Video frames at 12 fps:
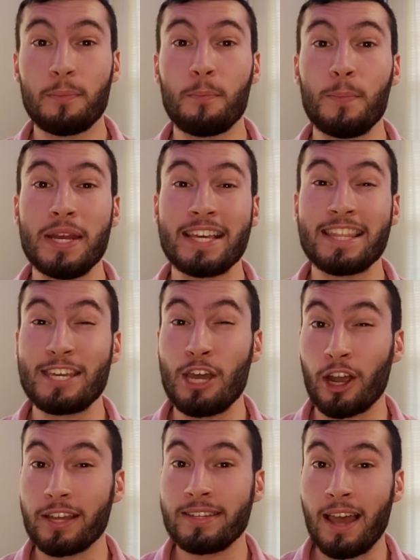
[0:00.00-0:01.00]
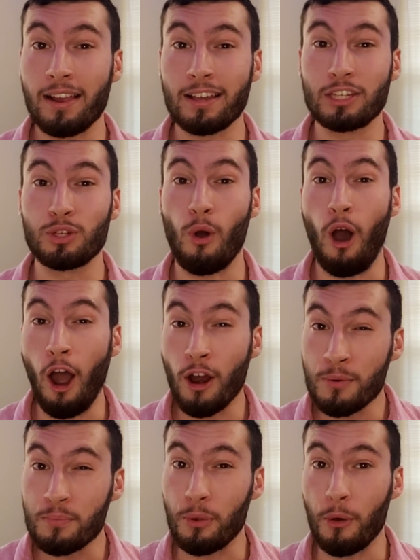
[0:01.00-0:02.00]
meaning the young Italians who are
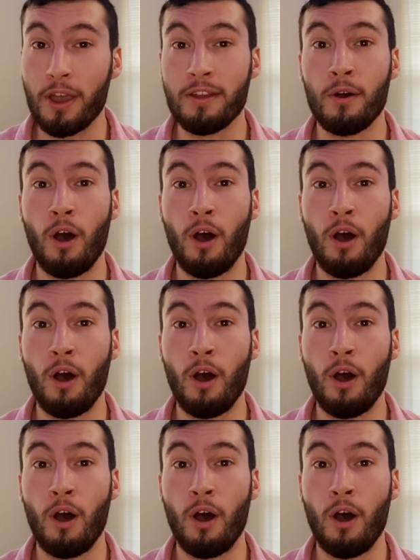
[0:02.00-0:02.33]
employed